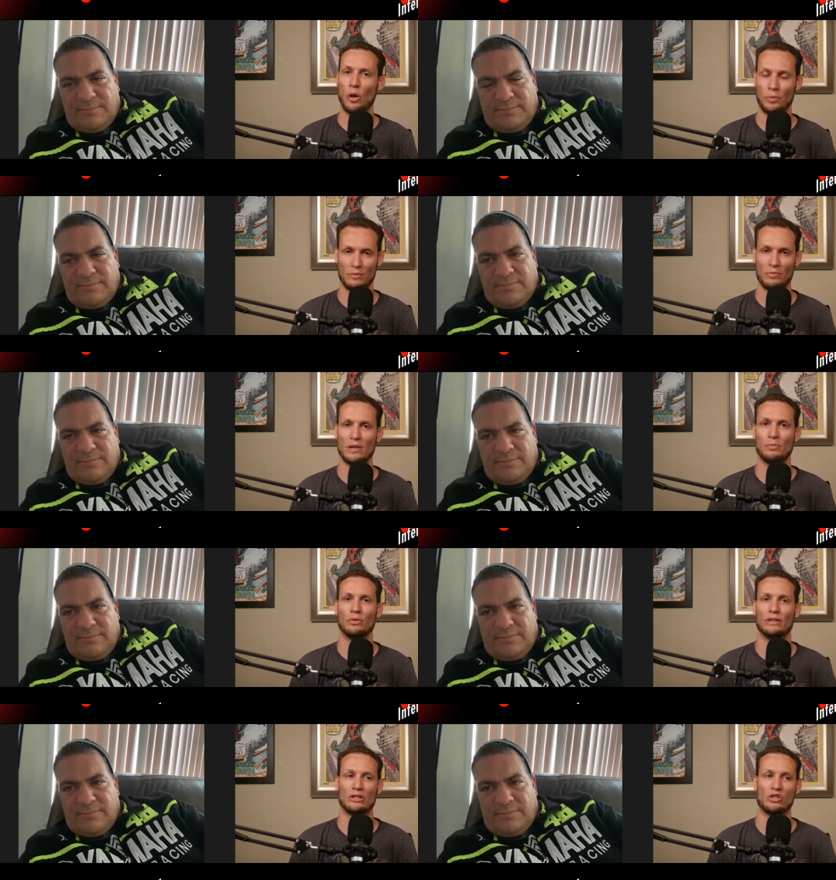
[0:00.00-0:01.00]
Speaker 1: helping
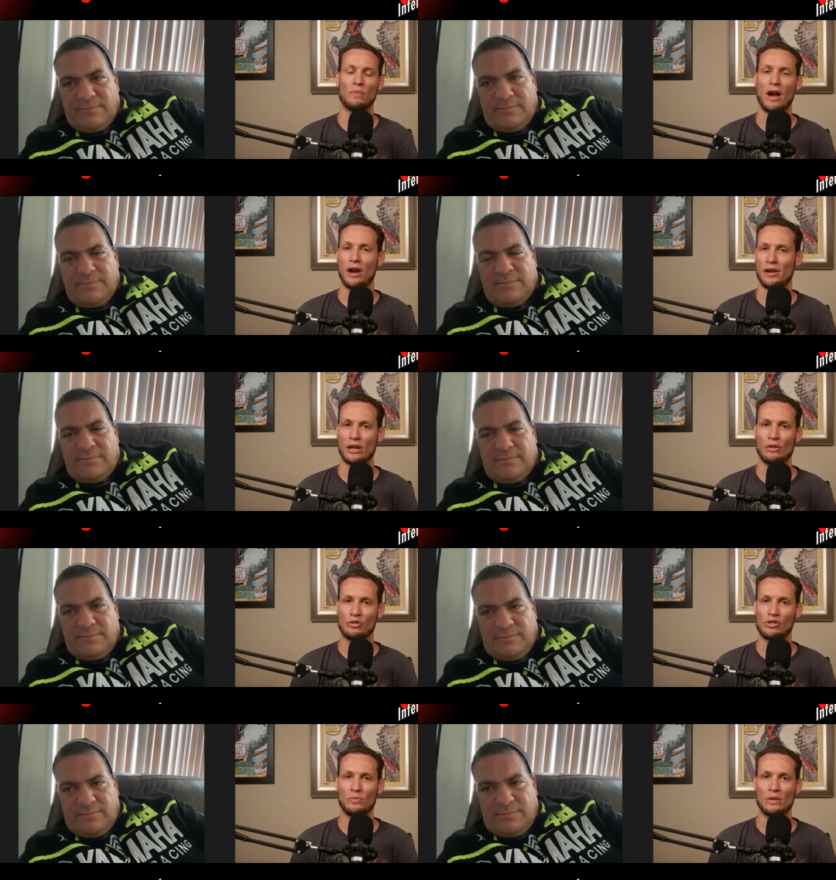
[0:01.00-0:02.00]
people and inspiring
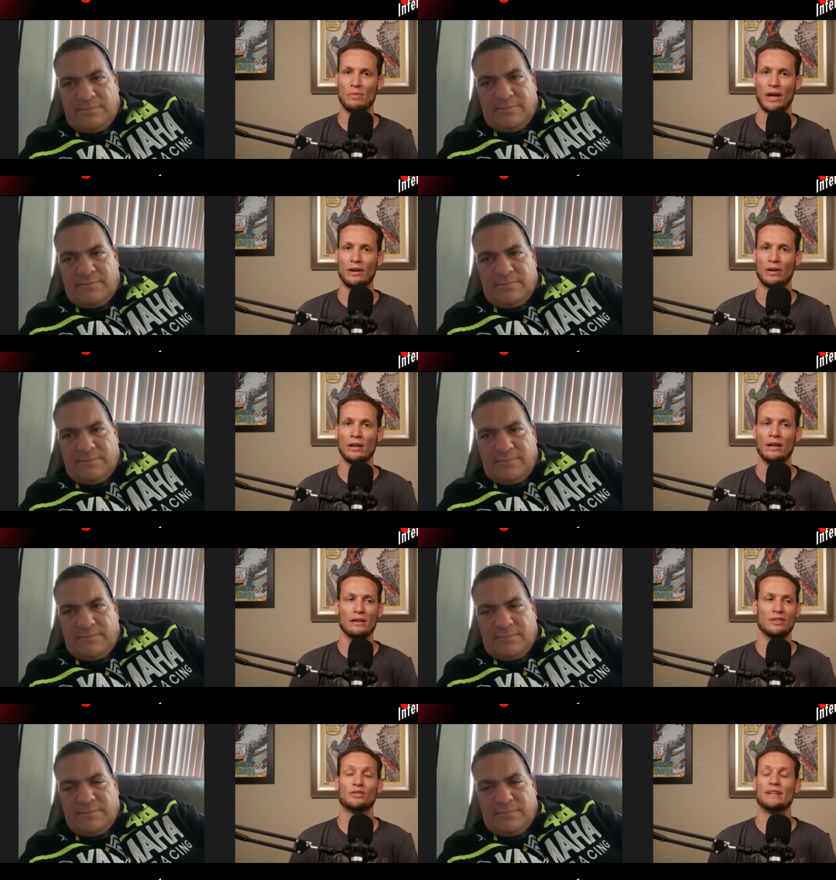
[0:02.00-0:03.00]
others to be better.
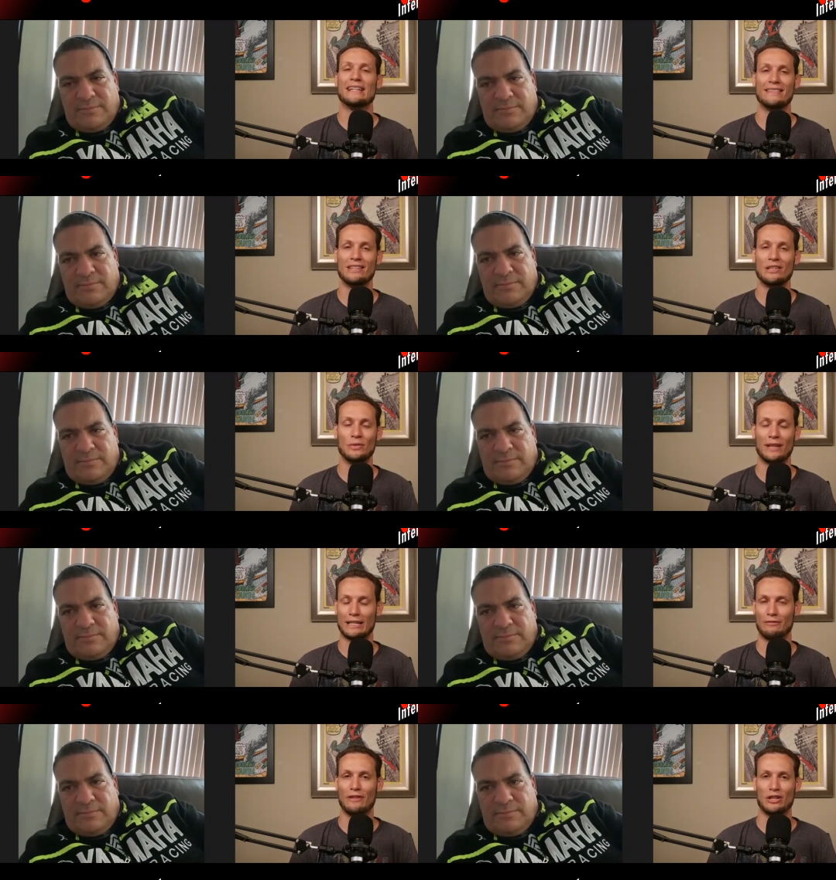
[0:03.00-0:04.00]
Is there anything you would
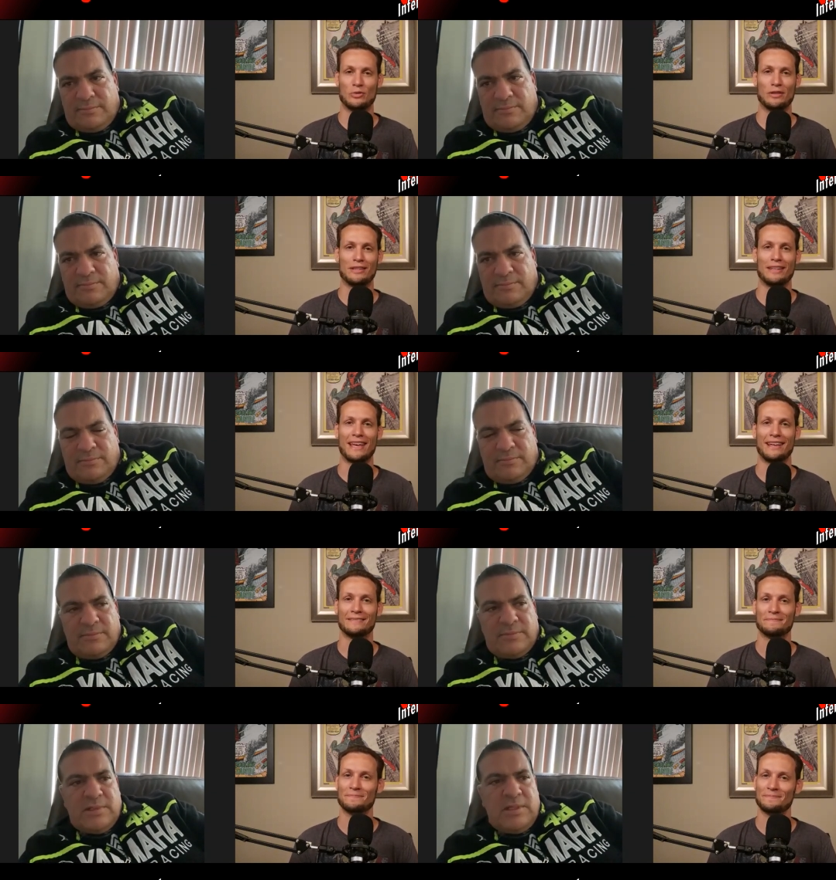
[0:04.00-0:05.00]
like to finish with today?
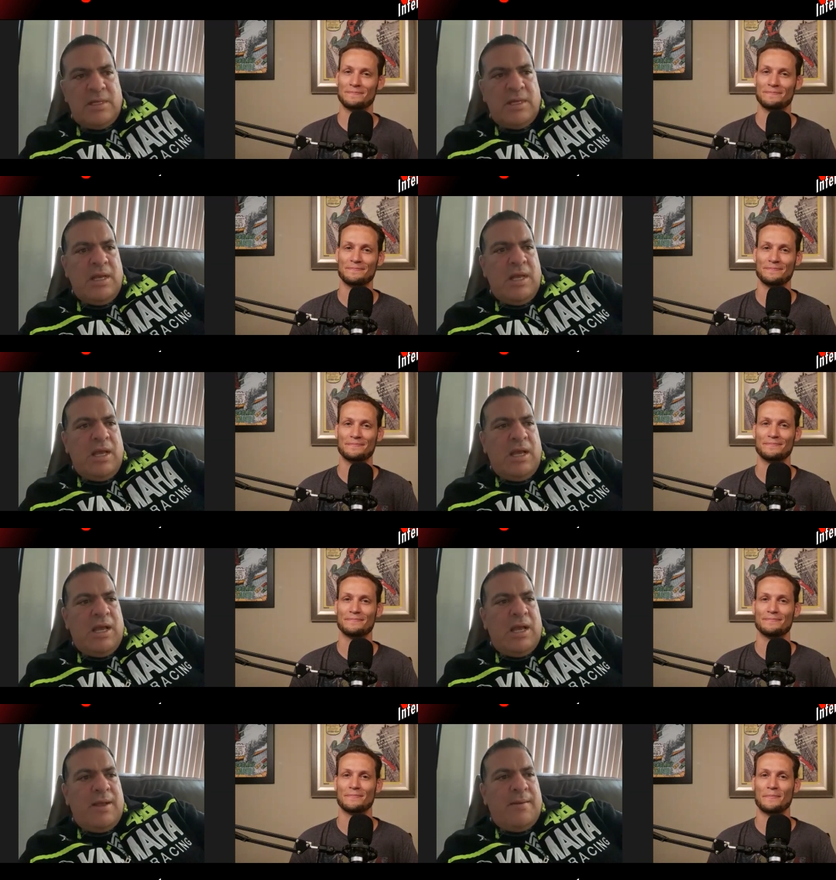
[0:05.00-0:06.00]

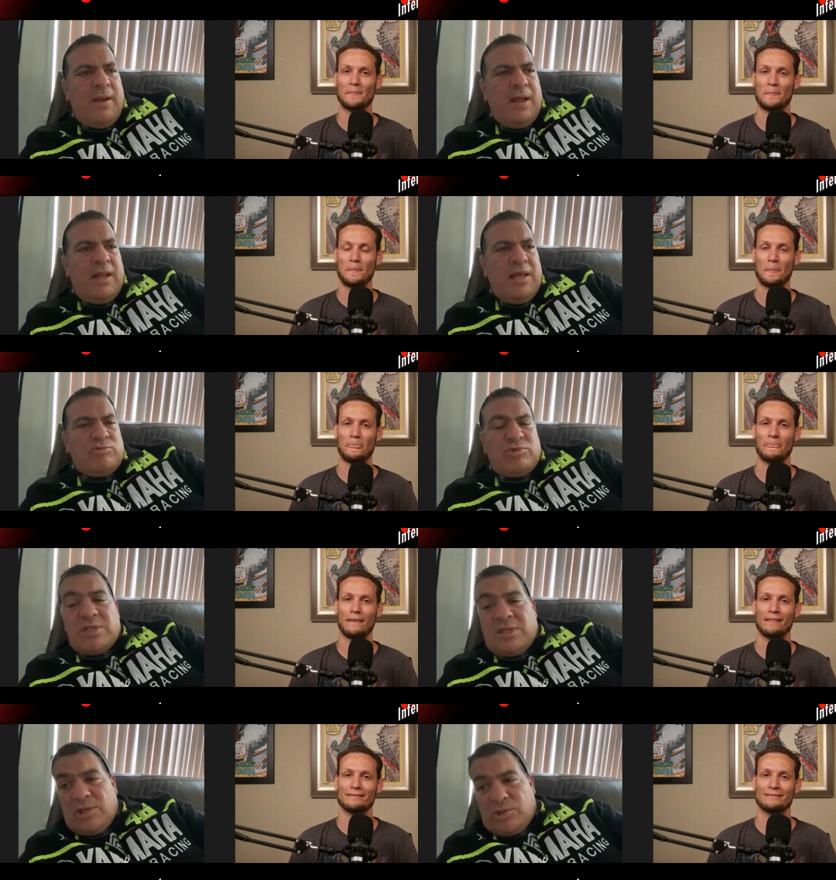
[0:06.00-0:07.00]
Speaker 2: Uh, I'd like to say
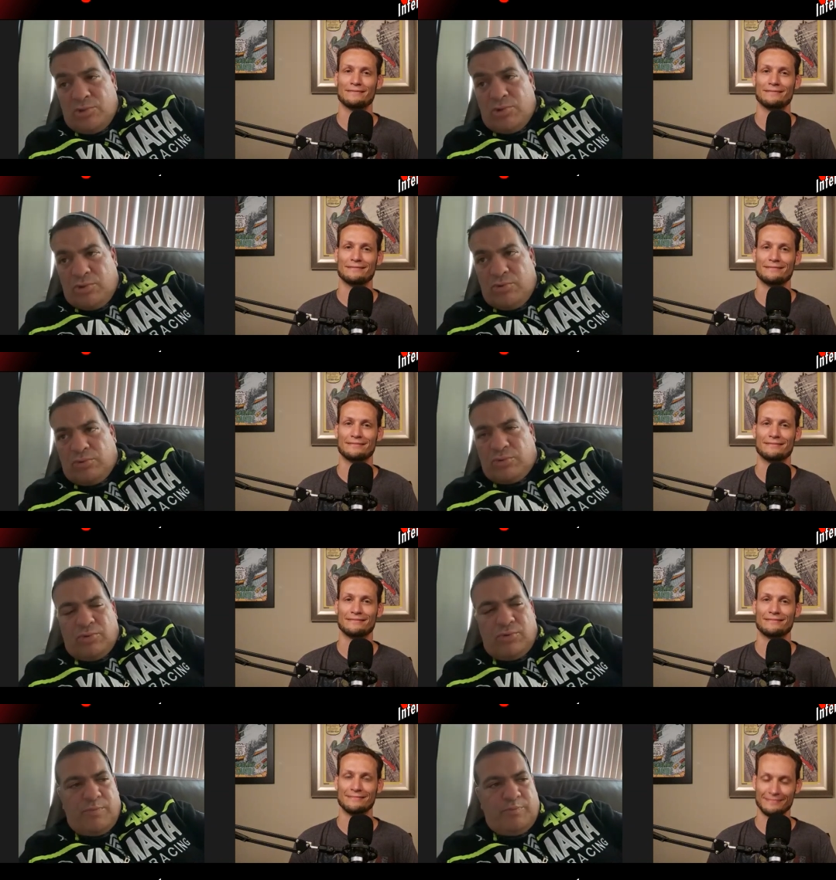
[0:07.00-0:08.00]
thanks to you
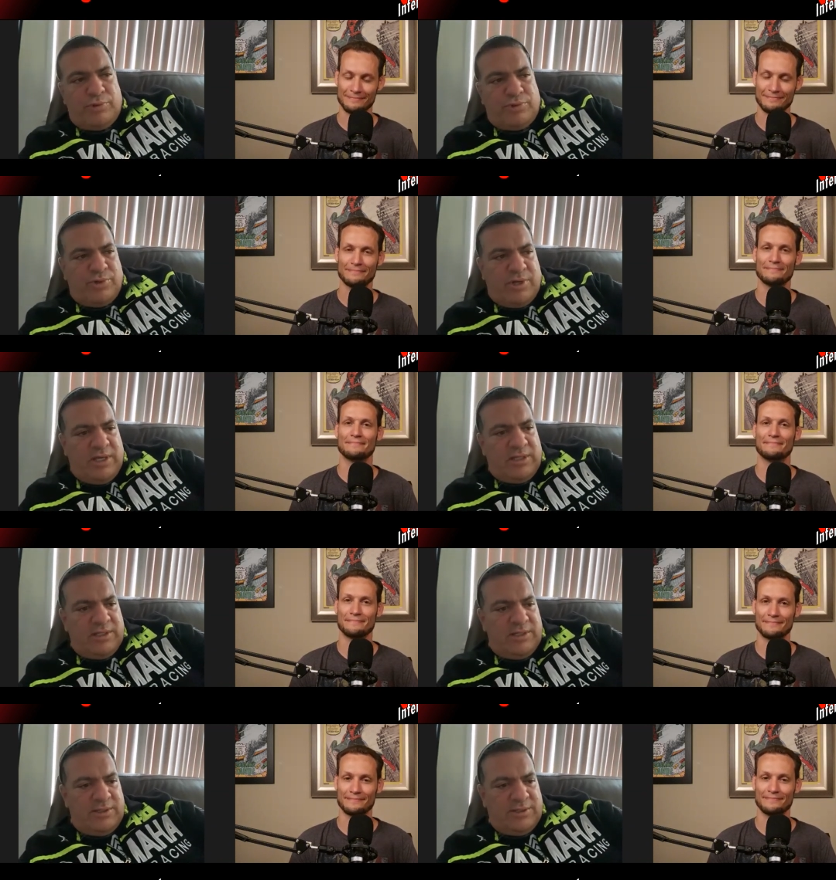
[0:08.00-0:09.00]
to put together
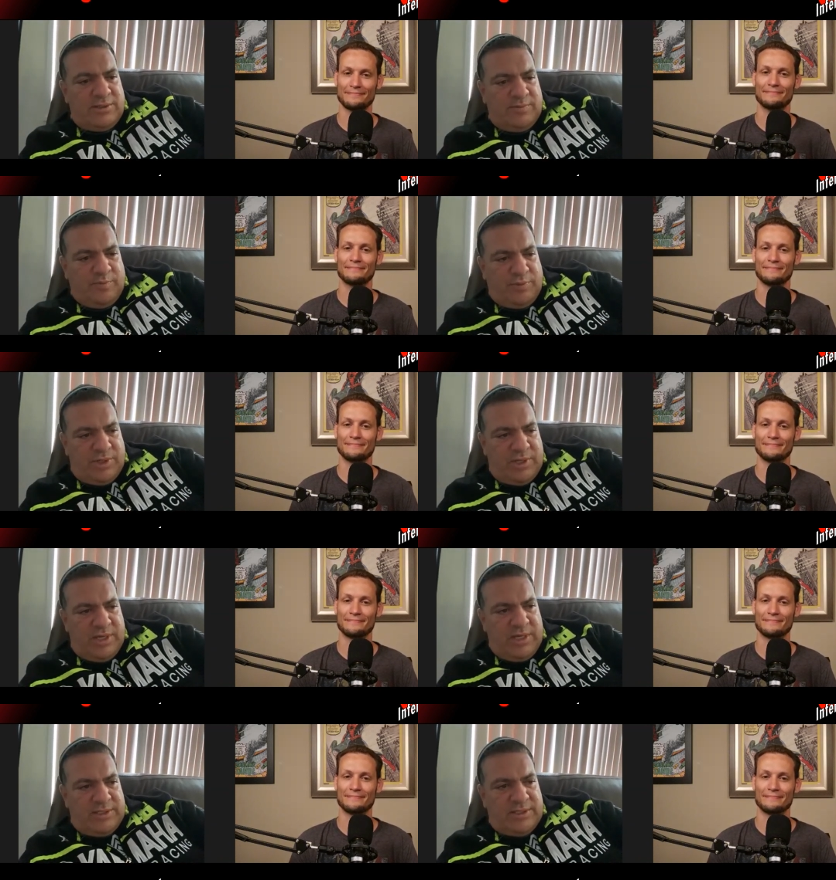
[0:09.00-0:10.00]
this
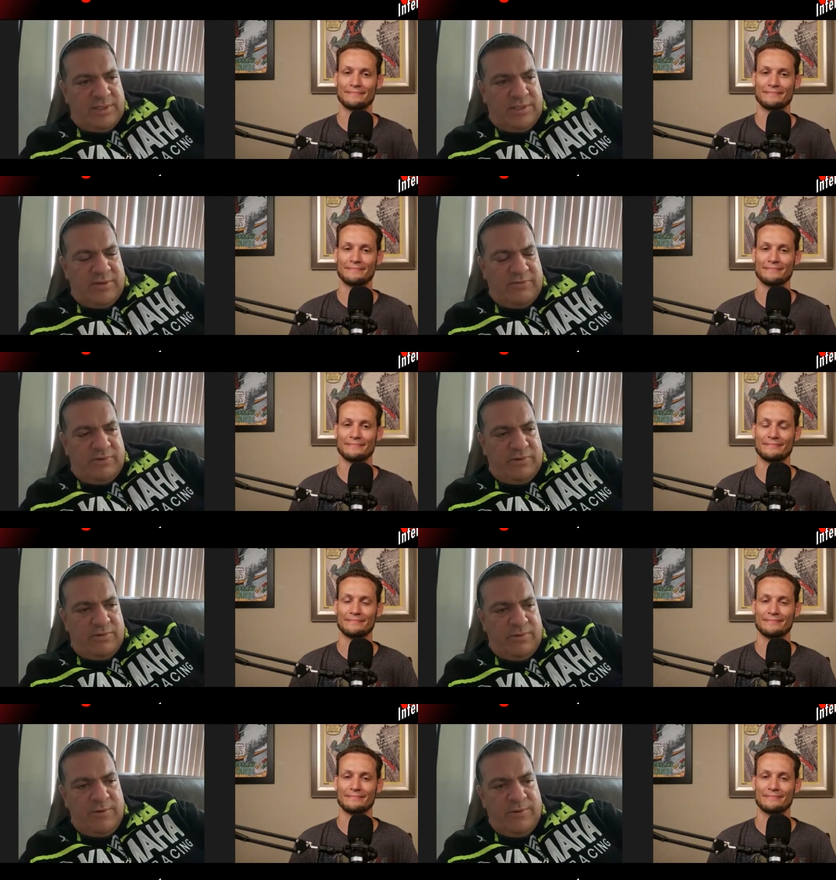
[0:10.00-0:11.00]
podcast interview
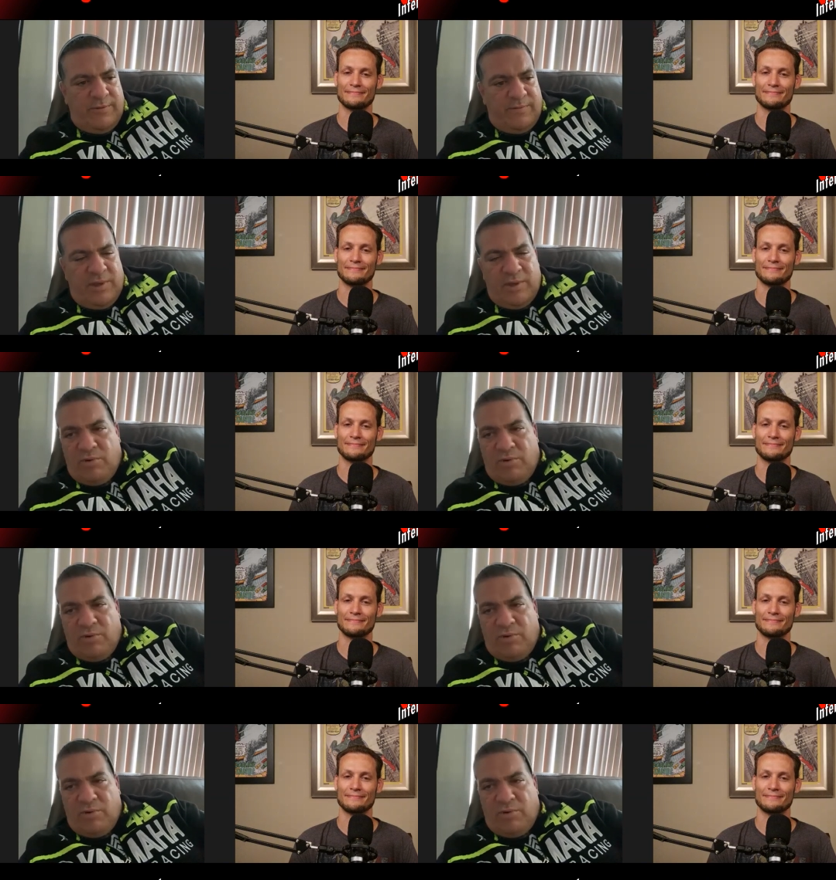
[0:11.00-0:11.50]
and